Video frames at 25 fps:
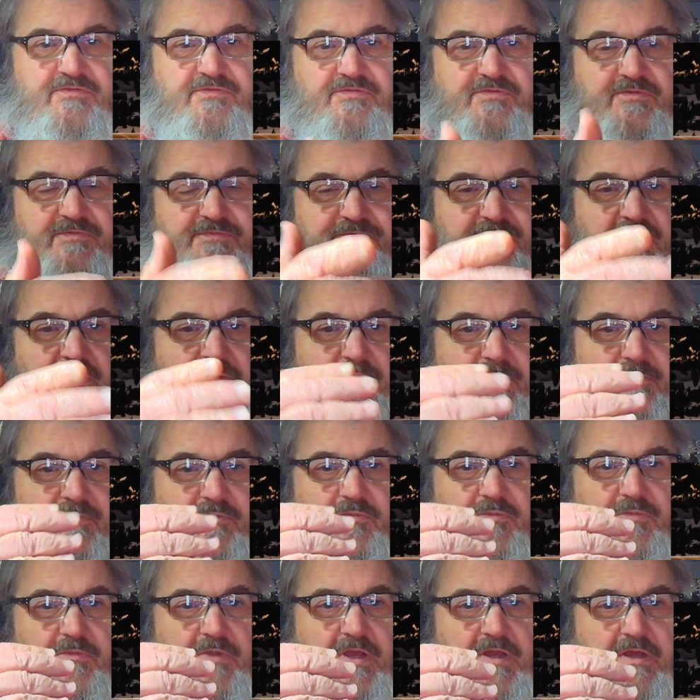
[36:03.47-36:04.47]
is
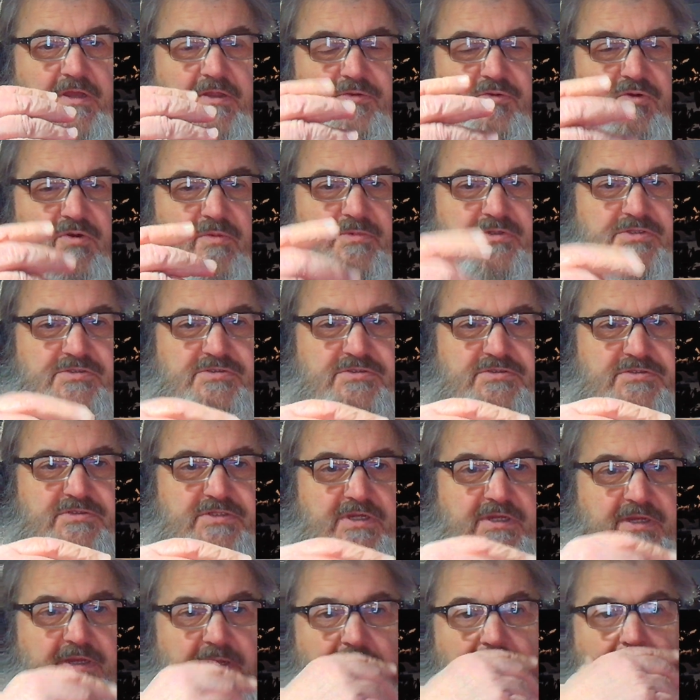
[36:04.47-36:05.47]
from Norman
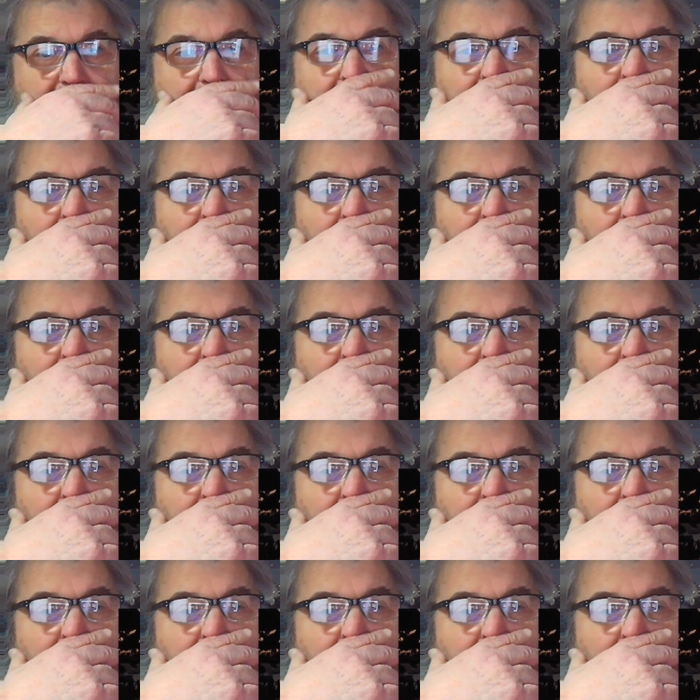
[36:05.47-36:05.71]
Island,